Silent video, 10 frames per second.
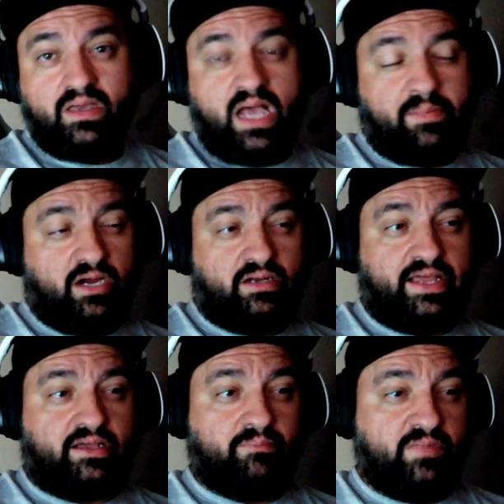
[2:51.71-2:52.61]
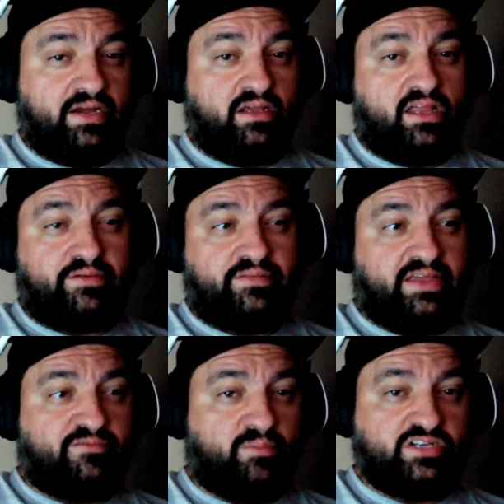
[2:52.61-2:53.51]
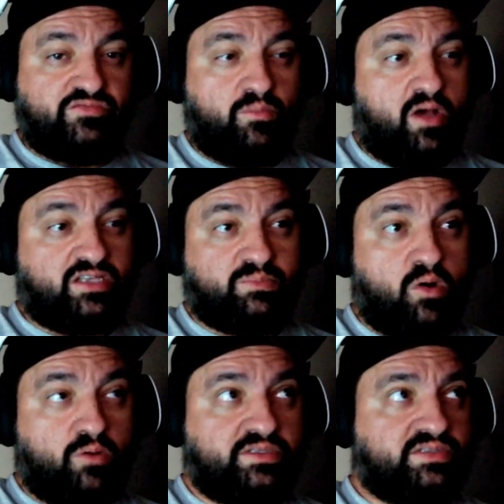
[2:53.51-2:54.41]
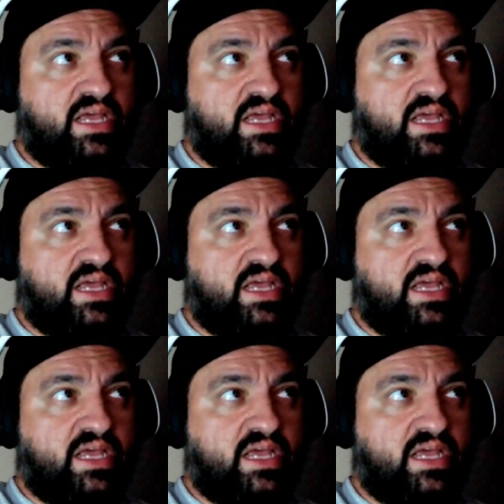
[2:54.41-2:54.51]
I'm kind of like I'm getting a lot of like information from osmosis.